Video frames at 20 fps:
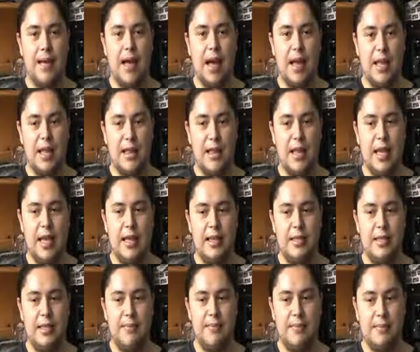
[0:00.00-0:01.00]

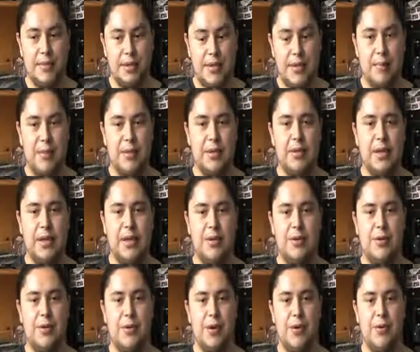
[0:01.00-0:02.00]
unless someone's going to
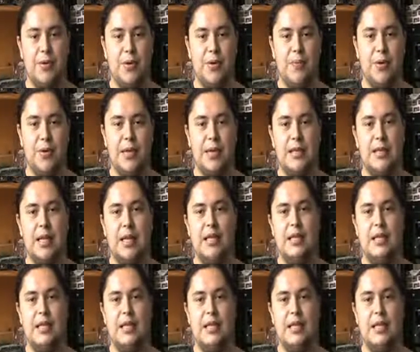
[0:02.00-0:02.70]
troll you because they